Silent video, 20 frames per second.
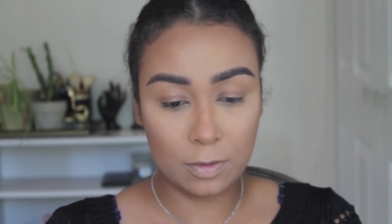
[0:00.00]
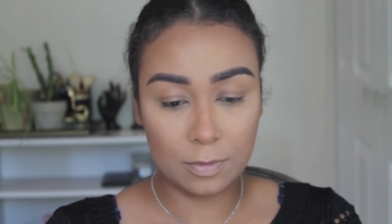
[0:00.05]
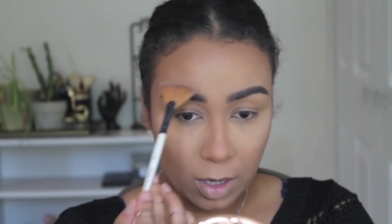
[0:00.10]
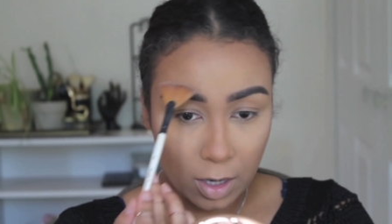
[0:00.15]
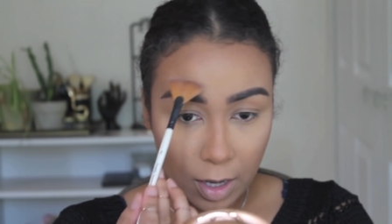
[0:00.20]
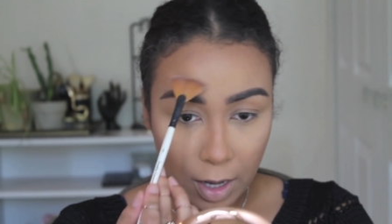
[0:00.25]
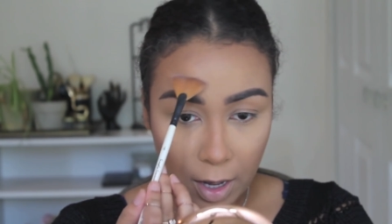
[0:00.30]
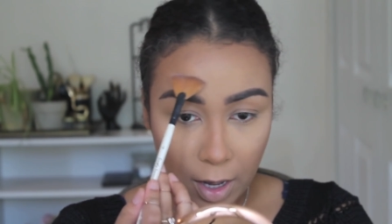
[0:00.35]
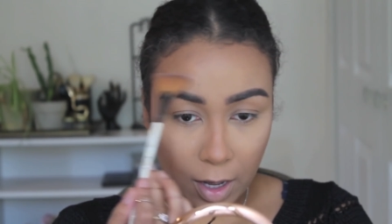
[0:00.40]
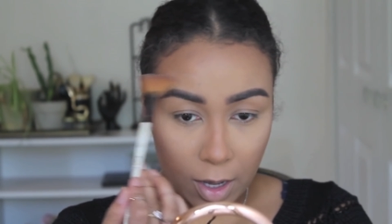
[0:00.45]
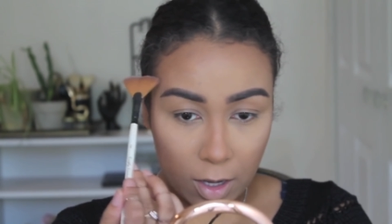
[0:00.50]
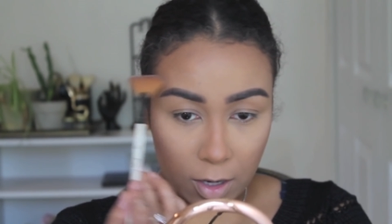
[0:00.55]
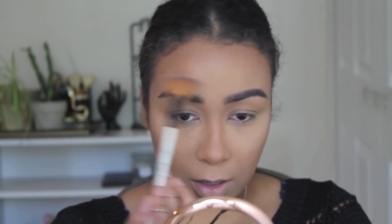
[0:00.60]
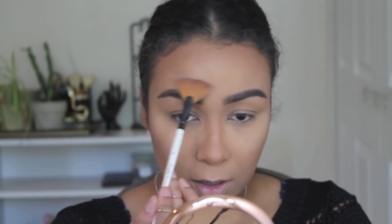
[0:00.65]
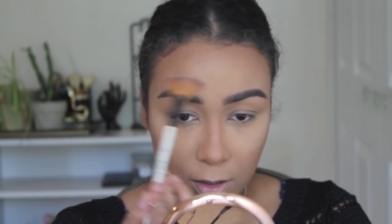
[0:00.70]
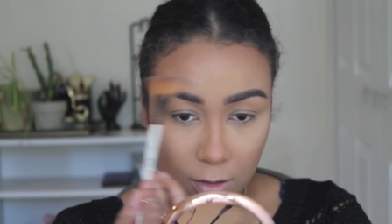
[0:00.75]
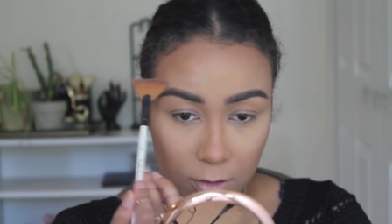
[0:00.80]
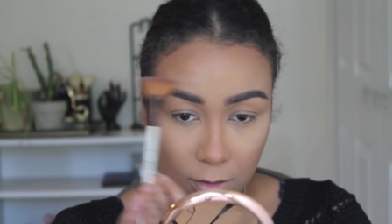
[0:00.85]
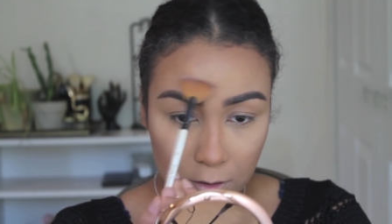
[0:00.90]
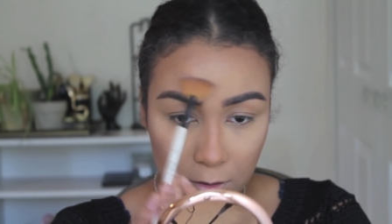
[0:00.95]
I'm gonna add
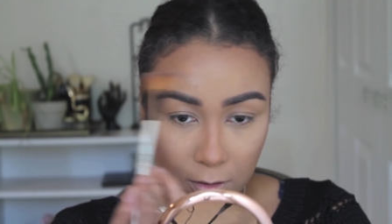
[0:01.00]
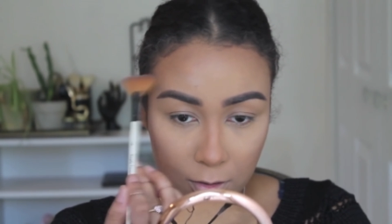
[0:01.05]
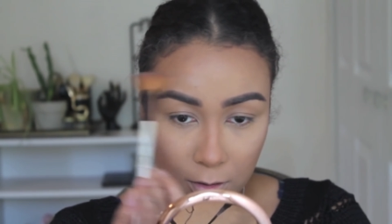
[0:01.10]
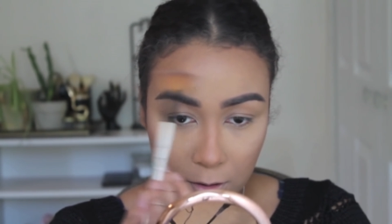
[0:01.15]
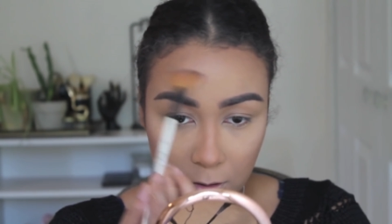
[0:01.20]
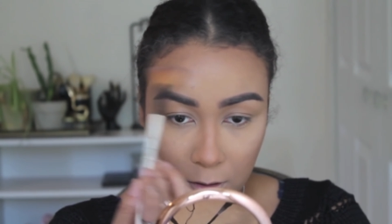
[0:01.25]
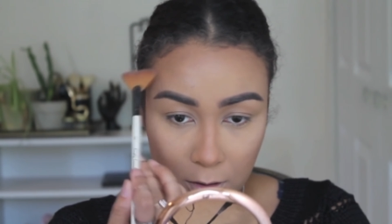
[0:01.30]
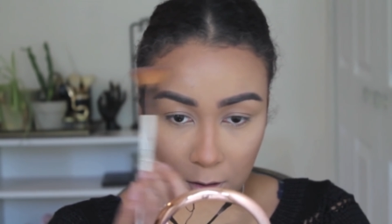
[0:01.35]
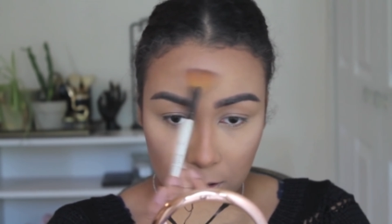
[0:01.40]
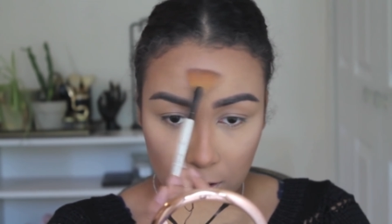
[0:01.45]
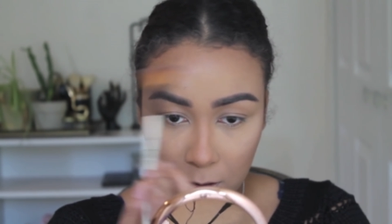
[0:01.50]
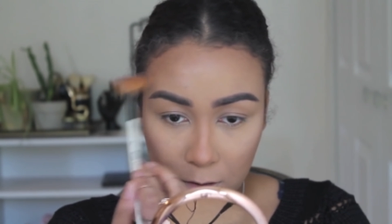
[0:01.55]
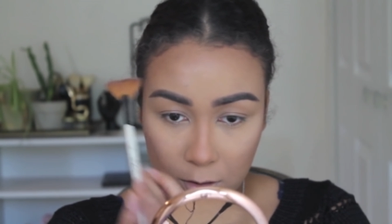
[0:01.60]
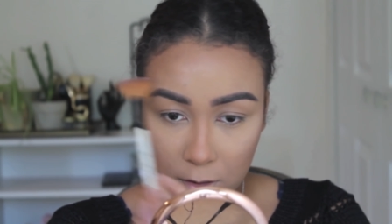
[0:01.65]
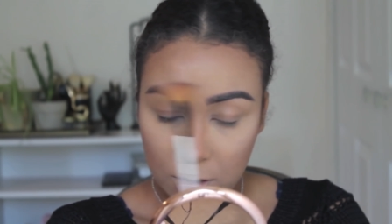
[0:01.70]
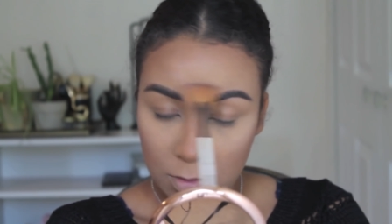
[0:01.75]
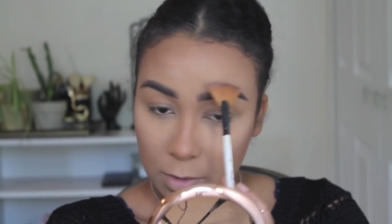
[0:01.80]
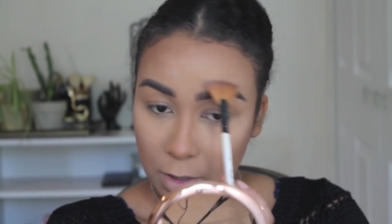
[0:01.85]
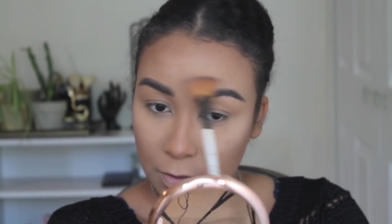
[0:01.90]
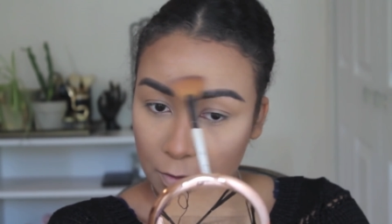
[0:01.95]
a
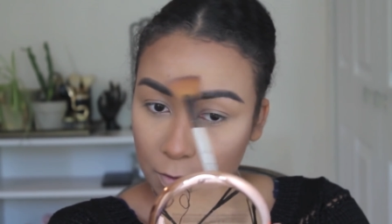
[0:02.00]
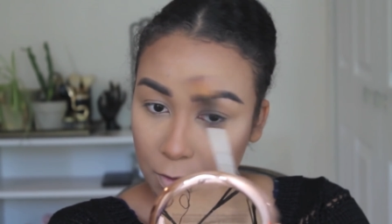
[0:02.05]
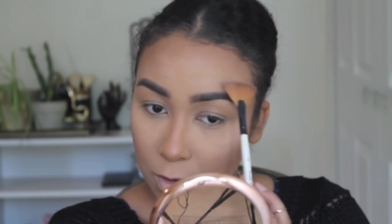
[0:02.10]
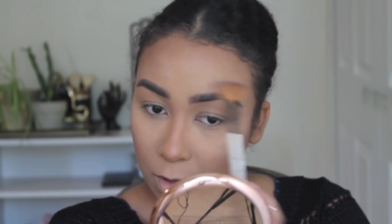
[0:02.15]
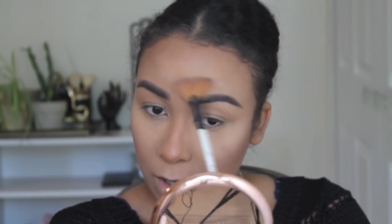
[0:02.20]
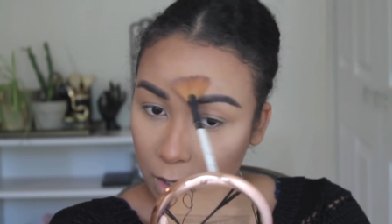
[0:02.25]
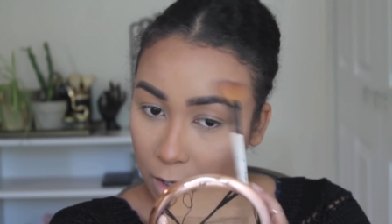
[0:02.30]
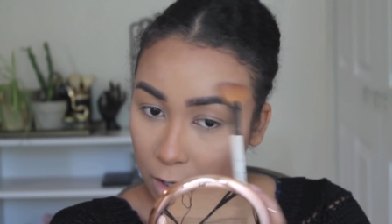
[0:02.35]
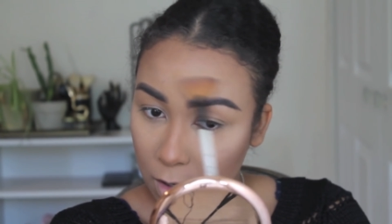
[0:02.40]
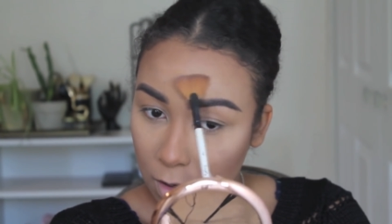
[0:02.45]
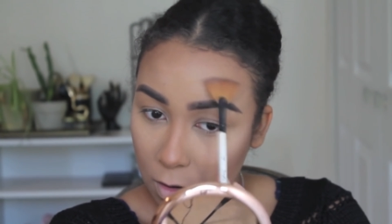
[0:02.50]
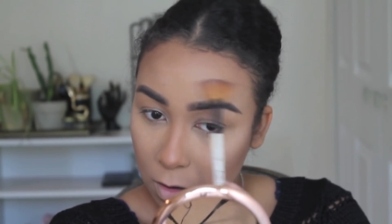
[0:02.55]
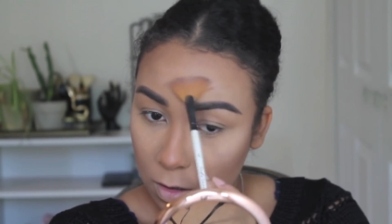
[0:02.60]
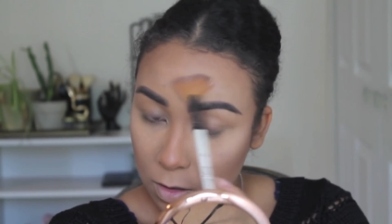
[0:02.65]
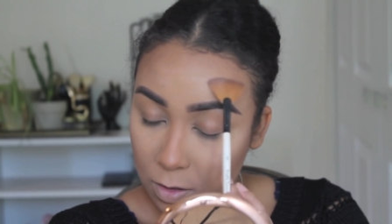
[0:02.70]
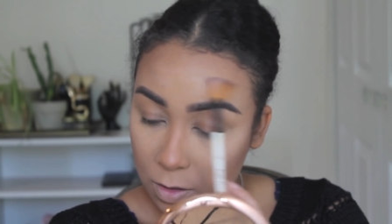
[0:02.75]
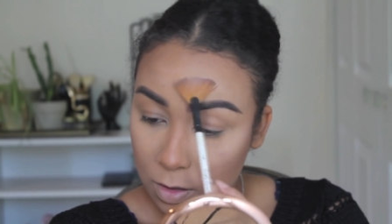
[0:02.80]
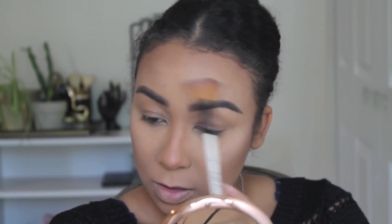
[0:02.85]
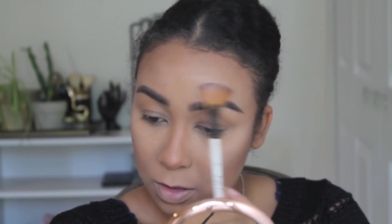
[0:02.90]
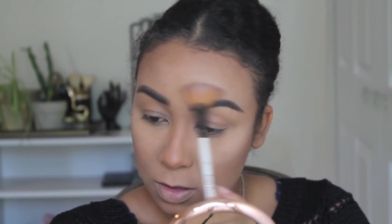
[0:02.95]
little to my forehead
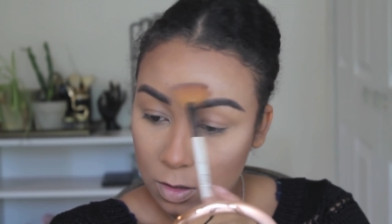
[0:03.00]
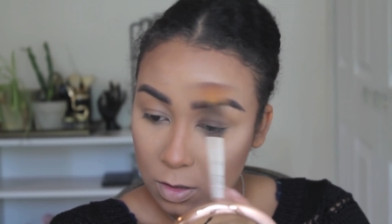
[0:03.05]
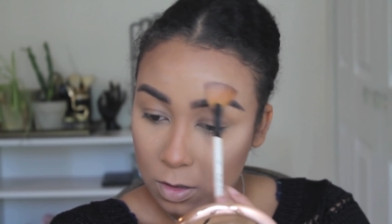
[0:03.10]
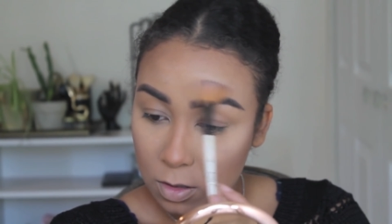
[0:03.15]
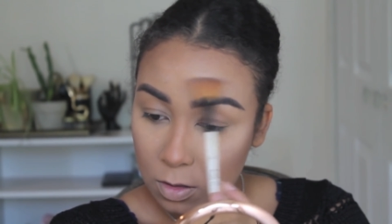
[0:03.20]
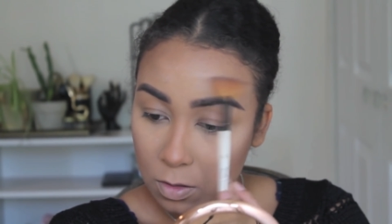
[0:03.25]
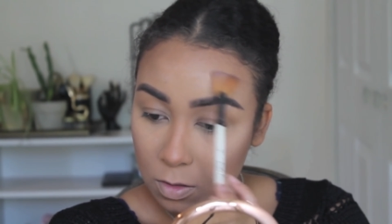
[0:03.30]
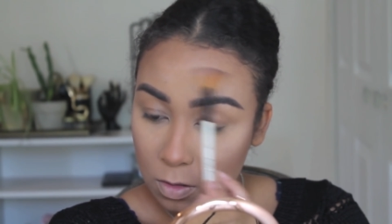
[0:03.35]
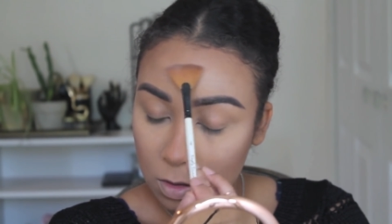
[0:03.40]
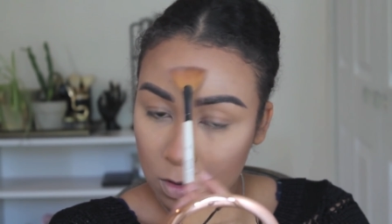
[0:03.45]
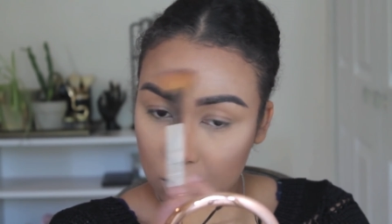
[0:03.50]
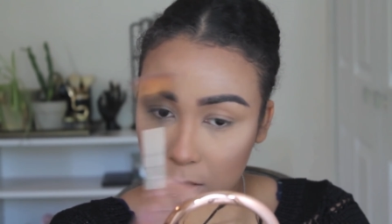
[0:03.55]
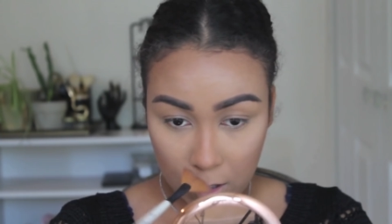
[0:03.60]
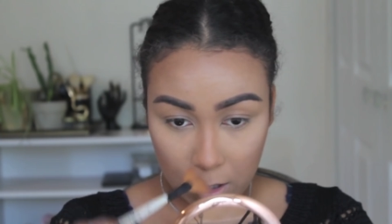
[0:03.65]
also.